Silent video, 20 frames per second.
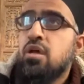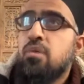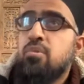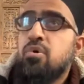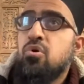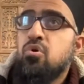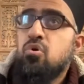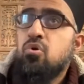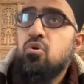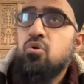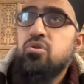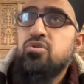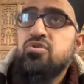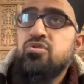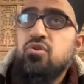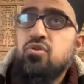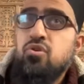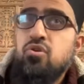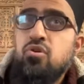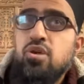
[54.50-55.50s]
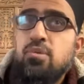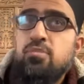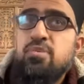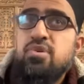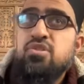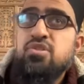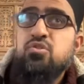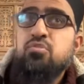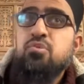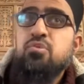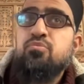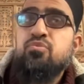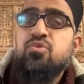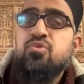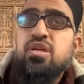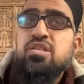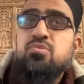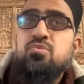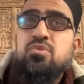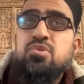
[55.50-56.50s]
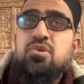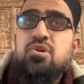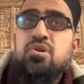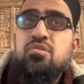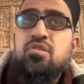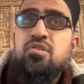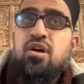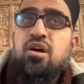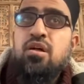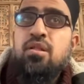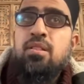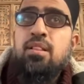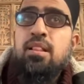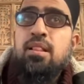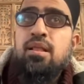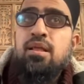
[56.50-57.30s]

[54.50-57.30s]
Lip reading: But also, it means to be present with Allah